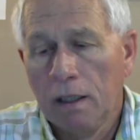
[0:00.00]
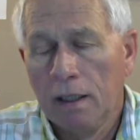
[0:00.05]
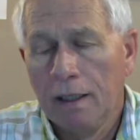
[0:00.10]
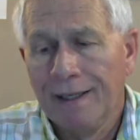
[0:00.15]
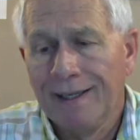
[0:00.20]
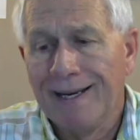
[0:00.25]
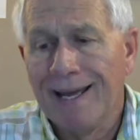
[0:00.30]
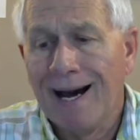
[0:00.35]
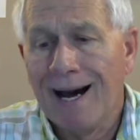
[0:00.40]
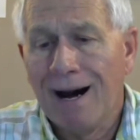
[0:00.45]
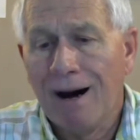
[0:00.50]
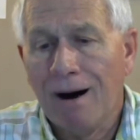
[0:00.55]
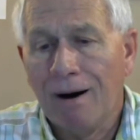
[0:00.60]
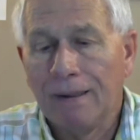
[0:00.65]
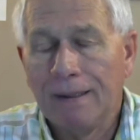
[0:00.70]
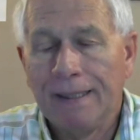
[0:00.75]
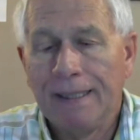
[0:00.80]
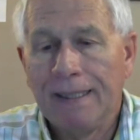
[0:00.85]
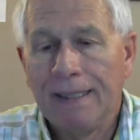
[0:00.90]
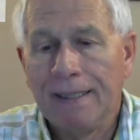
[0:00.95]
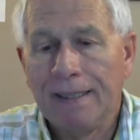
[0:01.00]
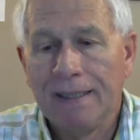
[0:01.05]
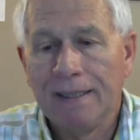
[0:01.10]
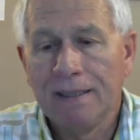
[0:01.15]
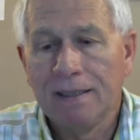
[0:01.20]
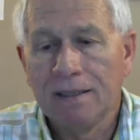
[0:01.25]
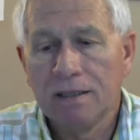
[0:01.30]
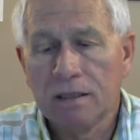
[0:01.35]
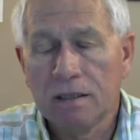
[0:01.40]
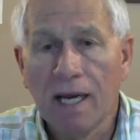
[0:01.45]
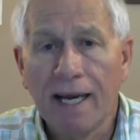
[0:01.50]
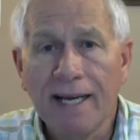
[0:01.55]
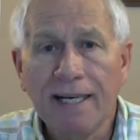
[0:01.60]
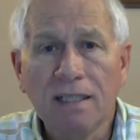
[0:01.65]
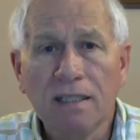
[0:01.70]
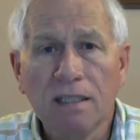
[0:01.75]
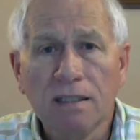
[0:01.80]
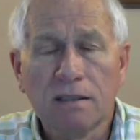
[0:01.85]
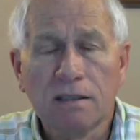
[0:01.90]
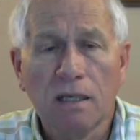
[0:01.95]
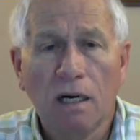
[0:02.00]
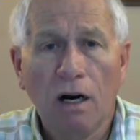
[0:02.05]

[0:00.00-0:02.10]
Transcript: Now, cycles